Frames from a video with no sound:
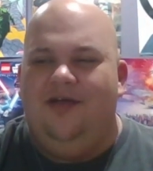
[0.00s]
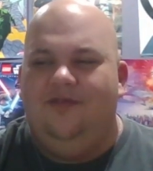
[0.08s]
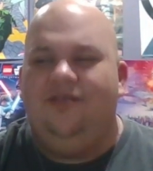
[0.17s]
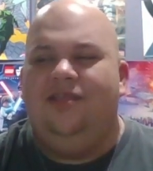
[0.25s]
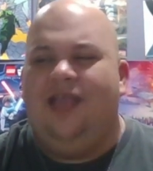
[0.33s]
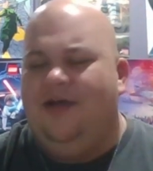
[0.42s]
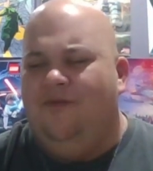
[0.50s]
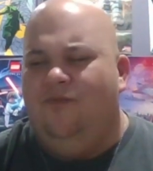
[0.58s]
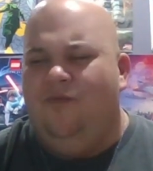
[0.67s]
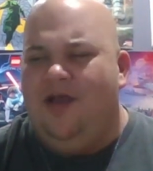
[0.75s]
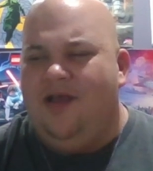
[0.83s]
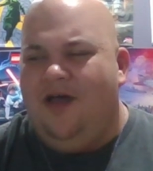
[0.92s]
like a
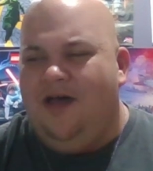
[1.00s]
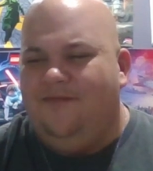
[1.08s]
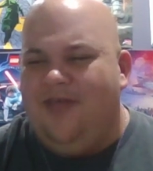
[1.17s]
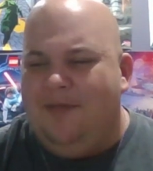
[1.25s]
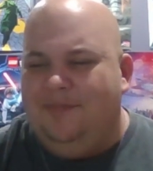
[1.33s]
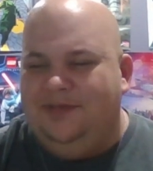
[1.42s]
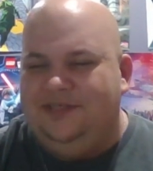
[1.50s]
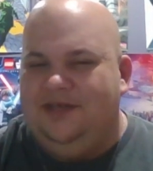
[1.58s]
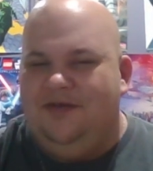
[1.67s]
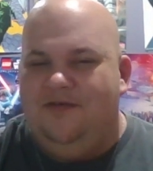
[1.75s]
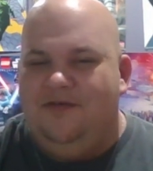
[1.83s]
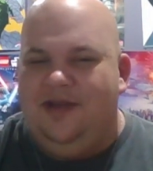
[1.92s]
one-off
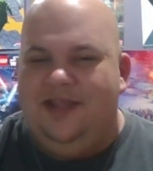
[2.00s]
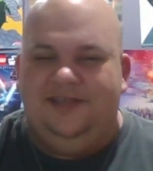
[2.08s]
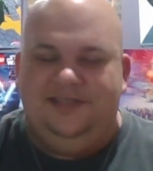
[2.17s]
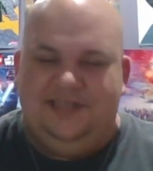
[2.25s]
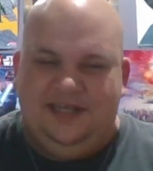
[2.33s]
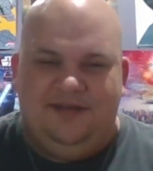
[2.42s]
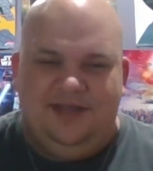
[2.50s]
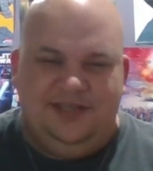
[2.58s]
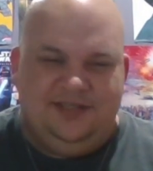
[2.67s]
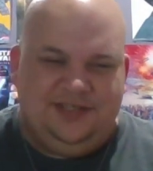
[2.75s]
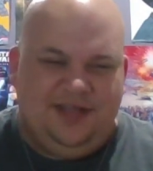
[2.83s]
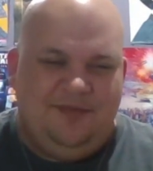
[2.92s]
episode in the series
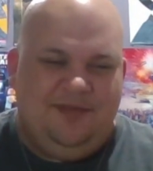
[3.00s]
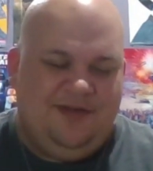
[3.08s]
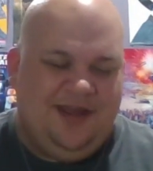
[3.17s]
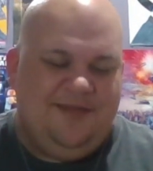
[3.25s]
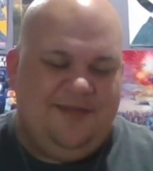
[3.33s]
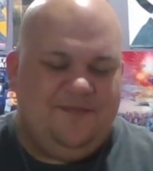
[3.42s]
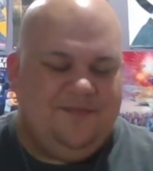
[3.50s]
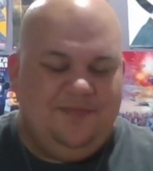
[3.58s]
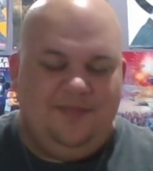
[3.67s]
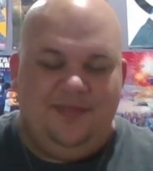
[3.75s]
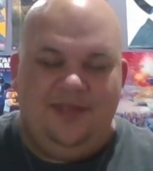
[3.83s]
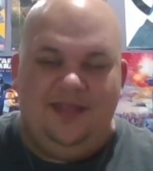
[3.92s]
or something, right?
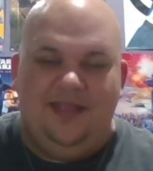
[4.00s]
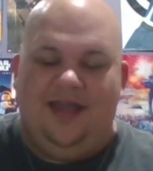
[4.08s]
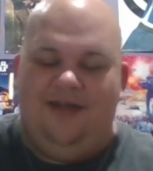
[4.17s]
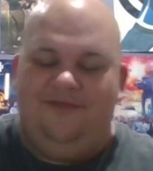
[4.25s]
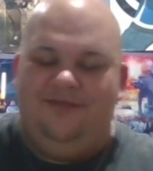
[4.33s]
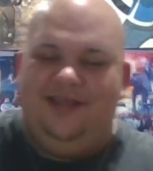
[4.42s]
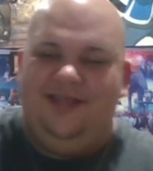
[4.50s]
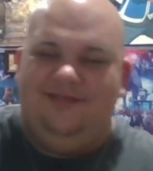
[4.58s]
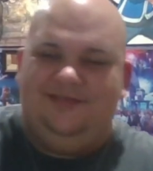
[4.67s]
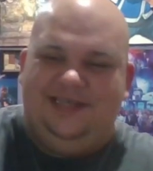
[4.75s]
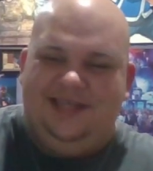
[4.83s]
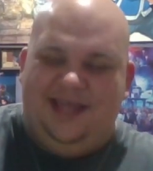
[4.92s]
I would really love to
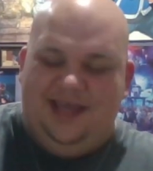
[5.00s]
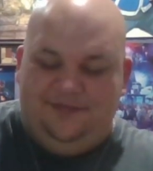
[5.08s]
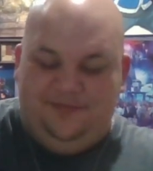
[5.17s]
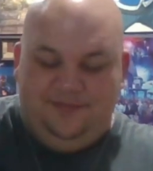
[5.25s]
see that.